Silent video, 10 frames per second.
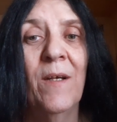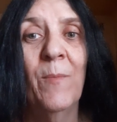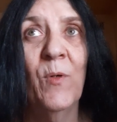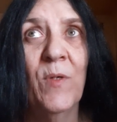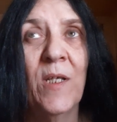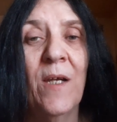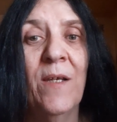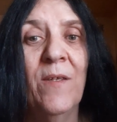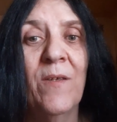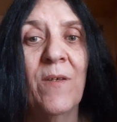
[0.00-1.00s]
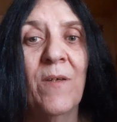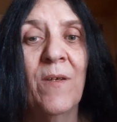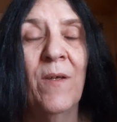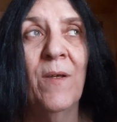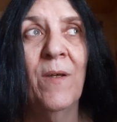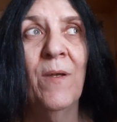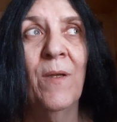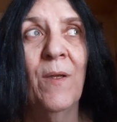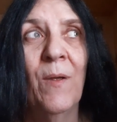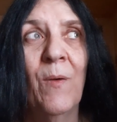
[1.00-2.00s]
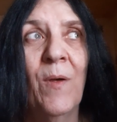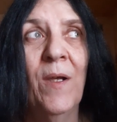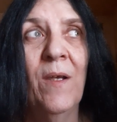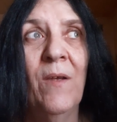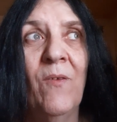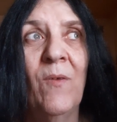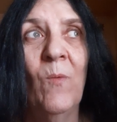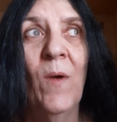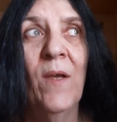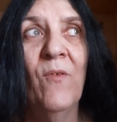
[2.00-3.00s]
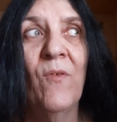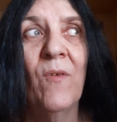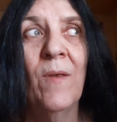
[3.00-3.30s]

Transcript: both sides, right, east and west.